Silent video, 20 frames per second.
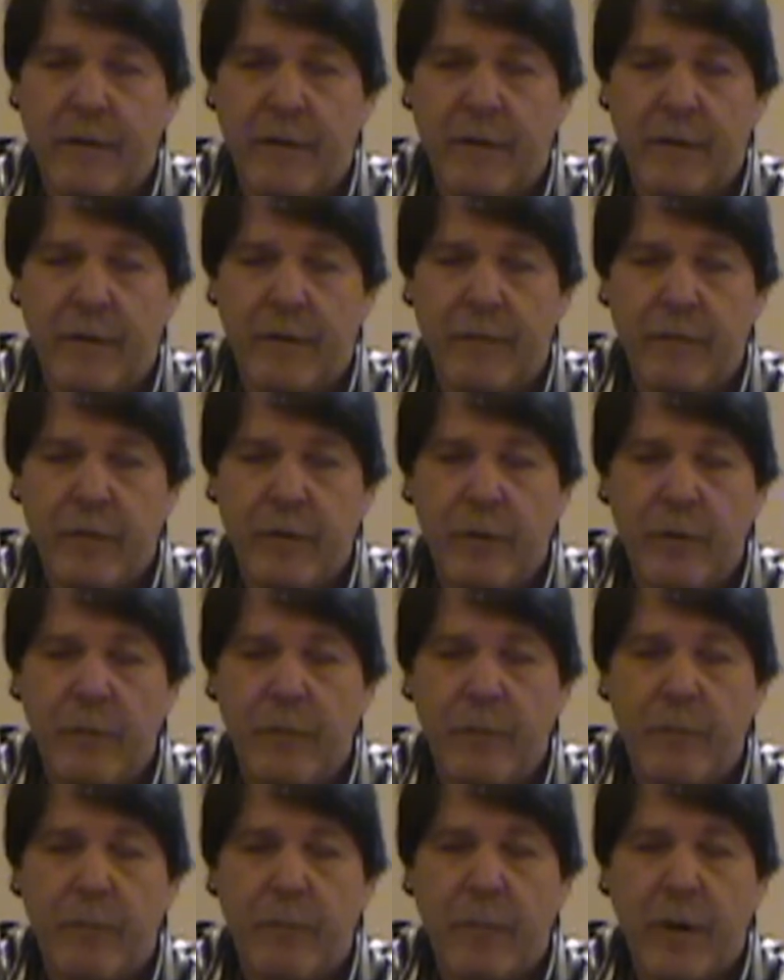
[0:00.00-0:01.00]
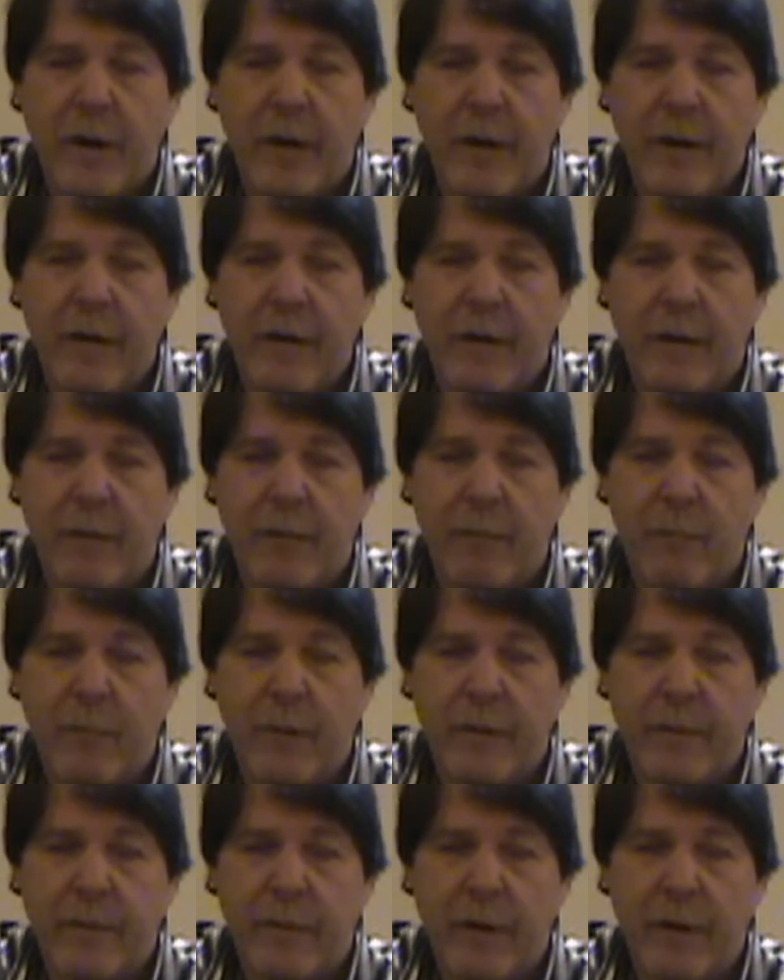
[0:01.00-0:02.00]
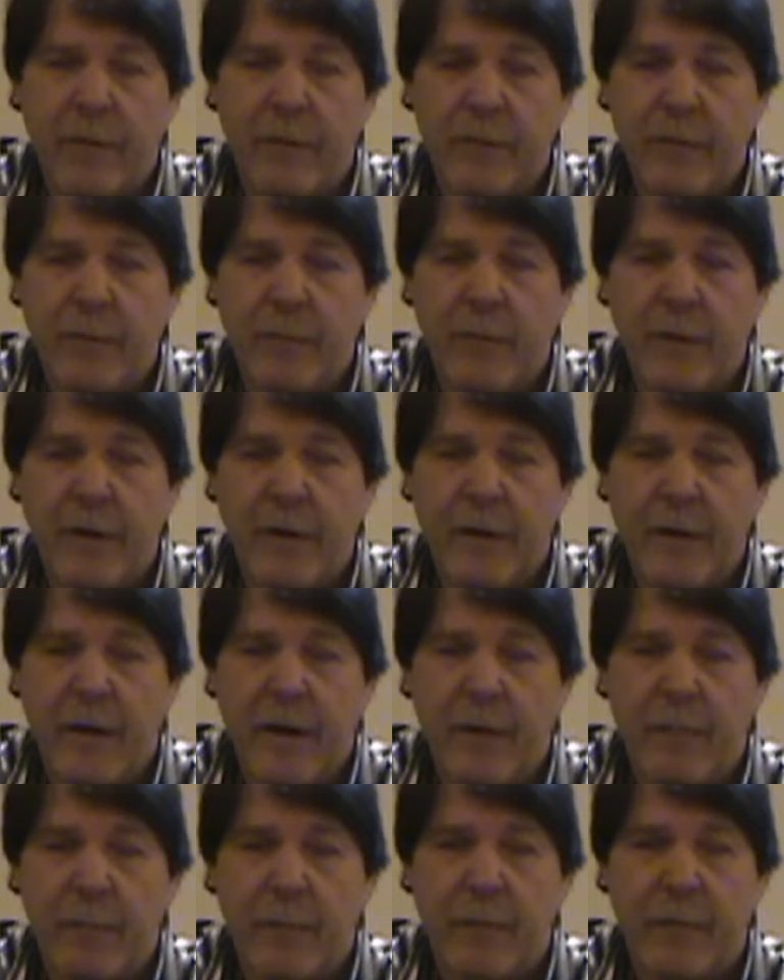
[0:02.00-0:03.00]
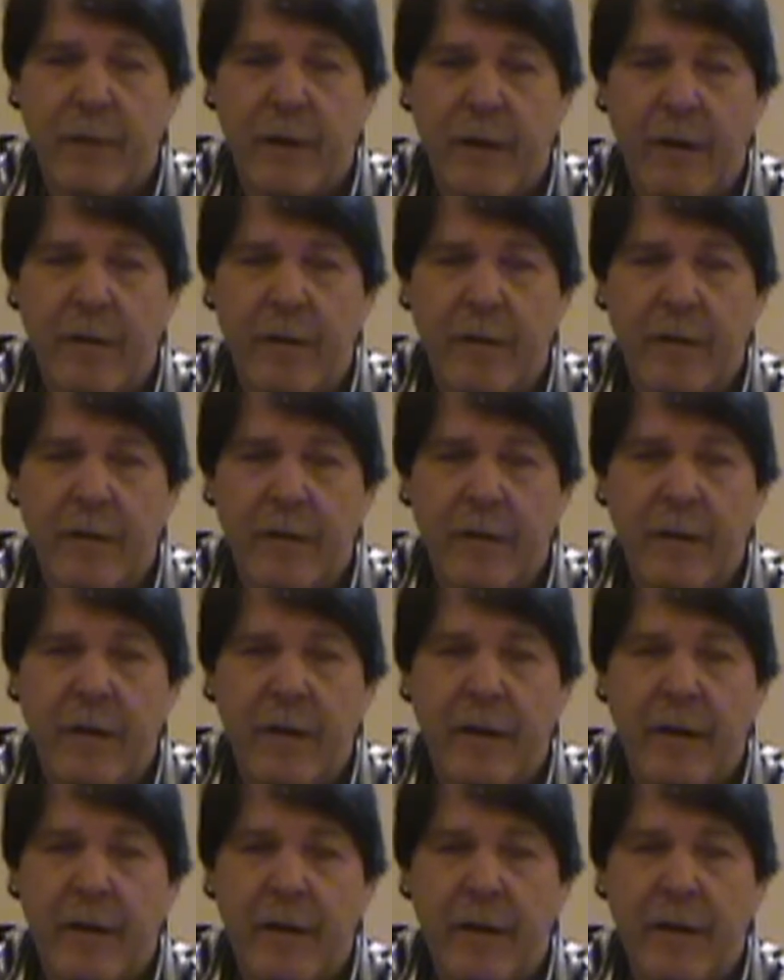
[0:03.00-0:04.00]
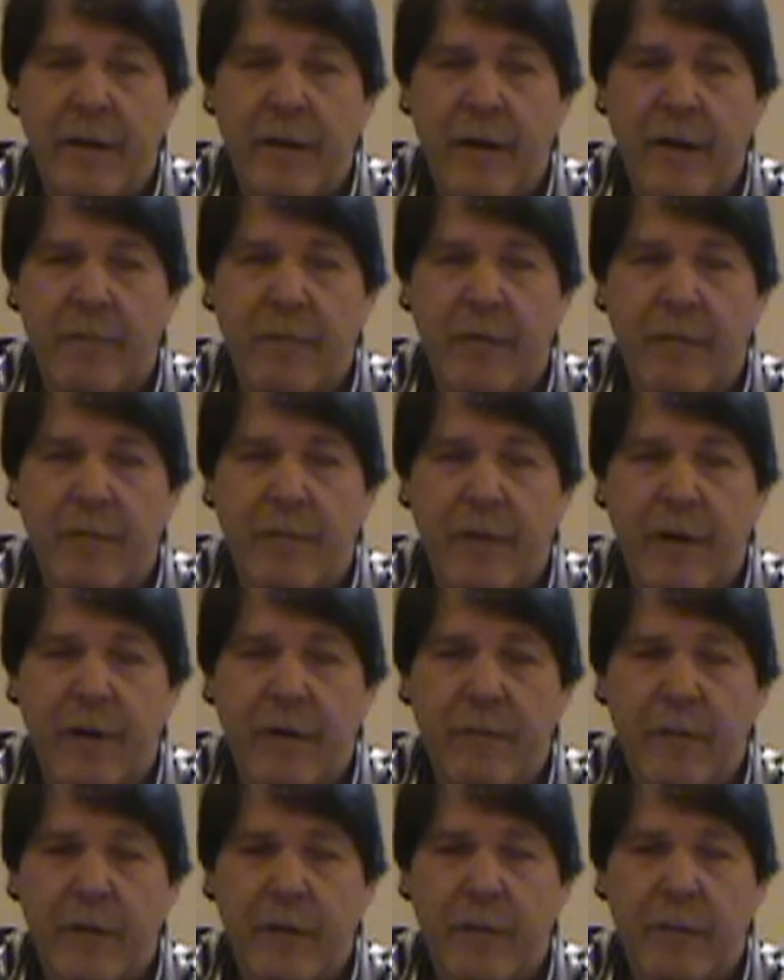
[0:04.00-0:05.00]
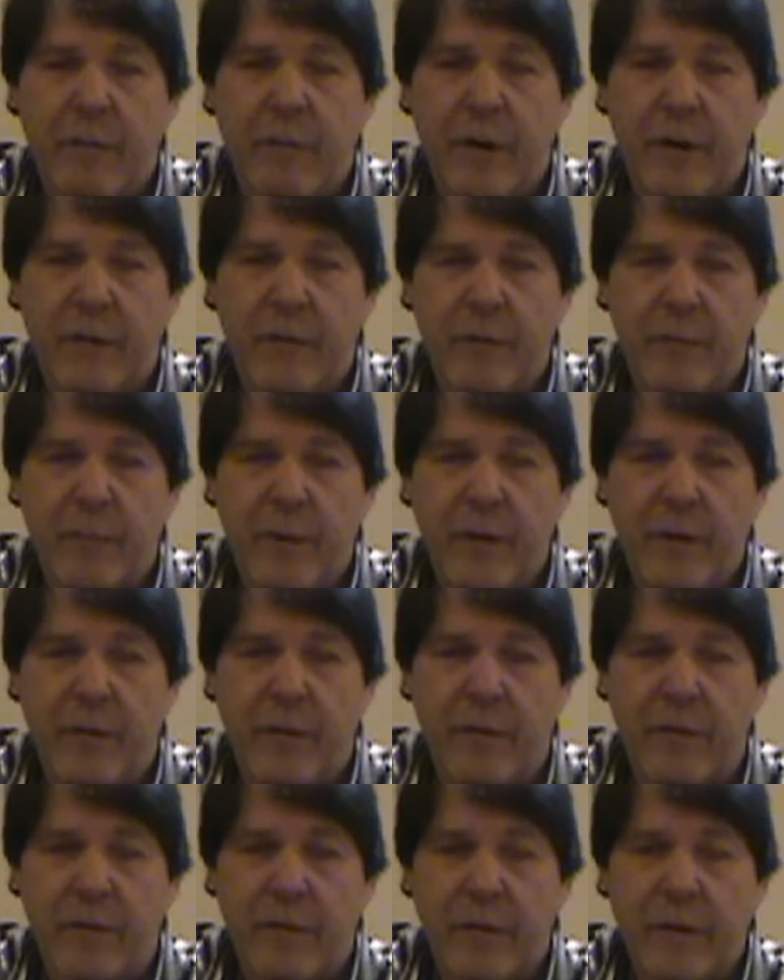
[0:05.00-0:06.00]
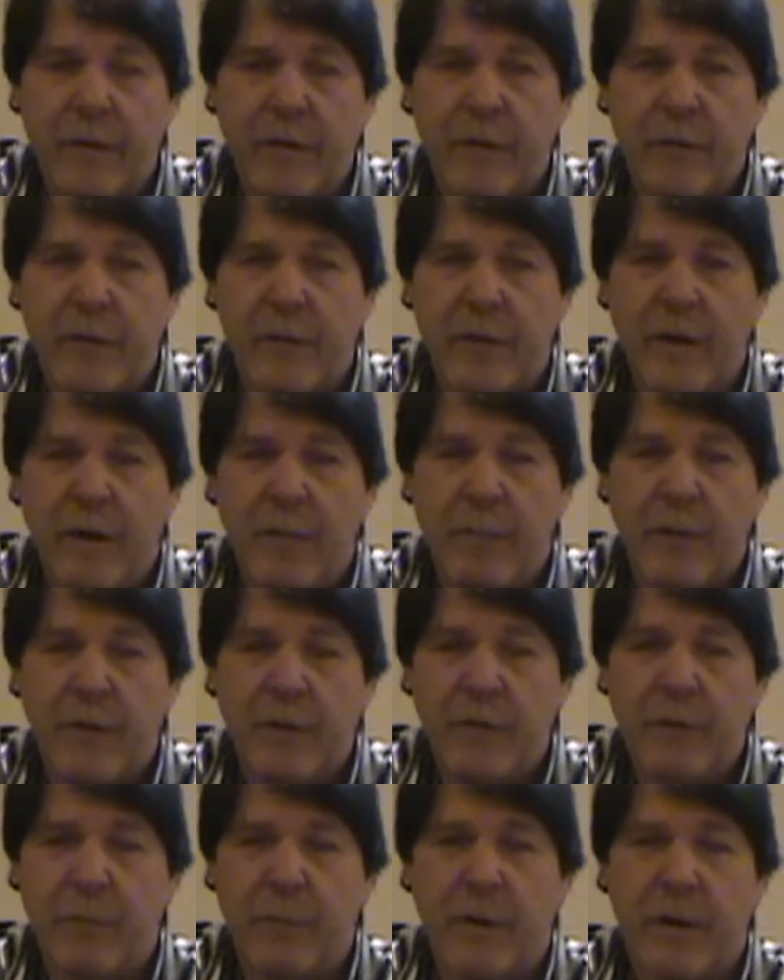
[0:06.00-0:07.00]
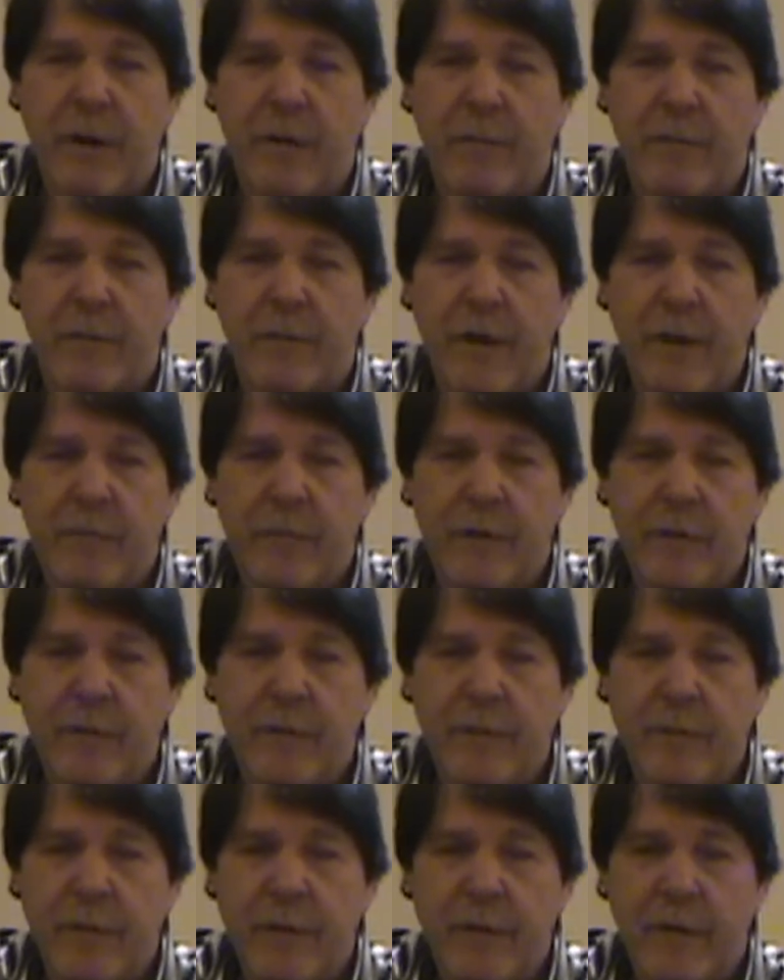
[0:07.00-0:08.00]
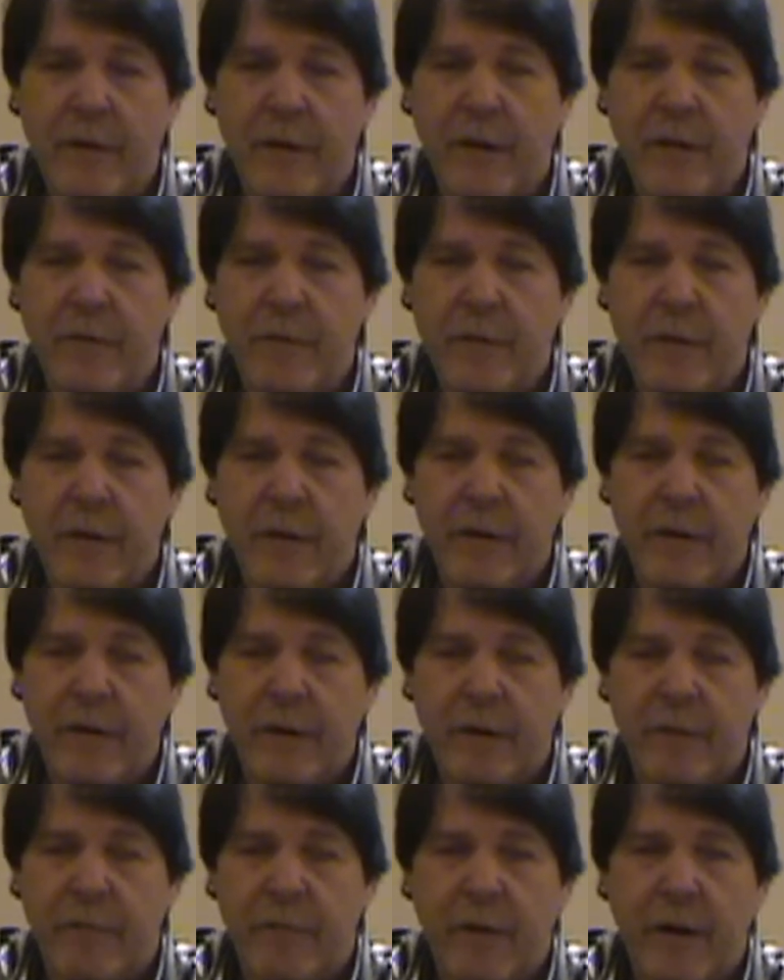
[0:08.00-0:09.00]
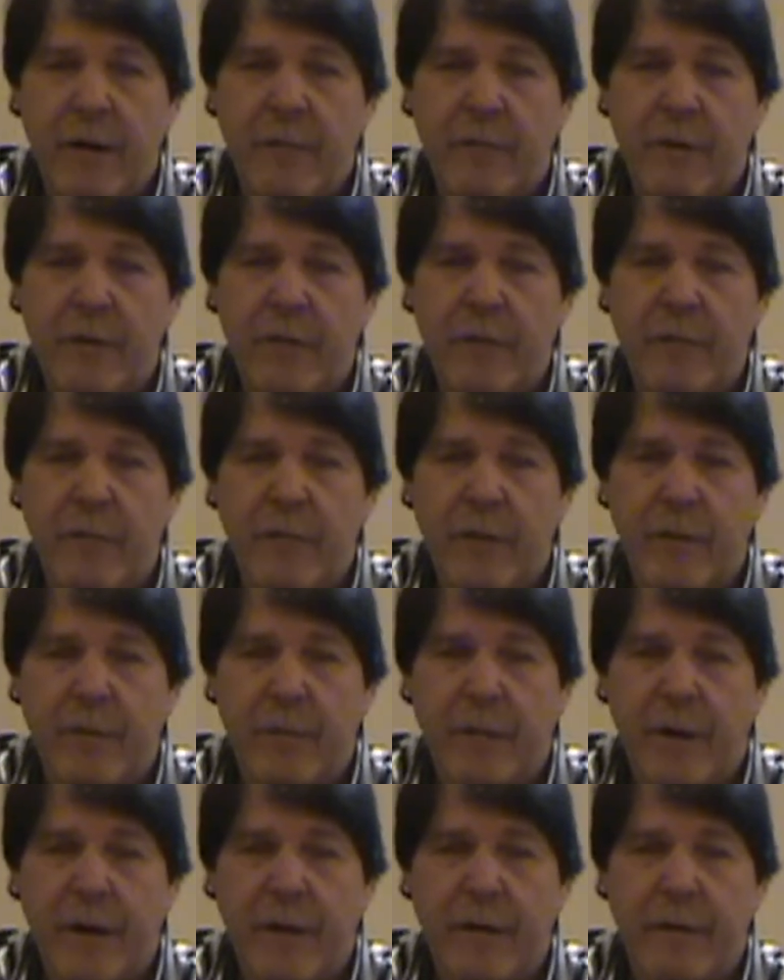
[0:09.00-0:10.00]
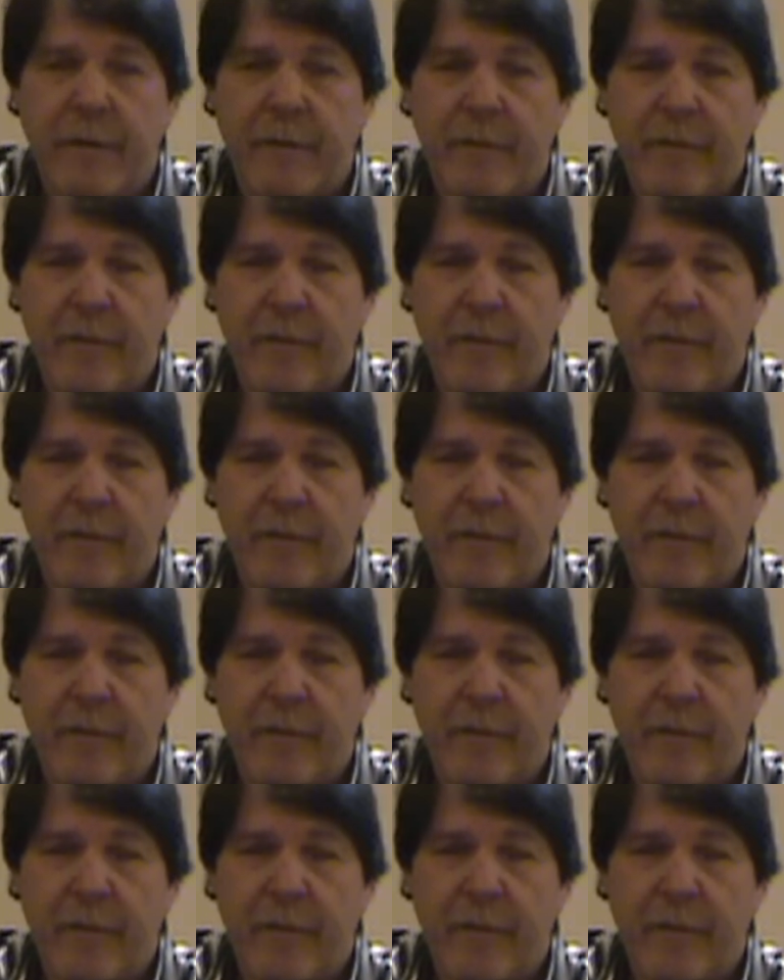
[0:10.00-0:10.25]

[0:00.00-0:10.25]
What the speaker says: If you buy a 1000 watt amplifier and have a 500 watt speaker, so that means you would have 500 for the left and 500 for the right.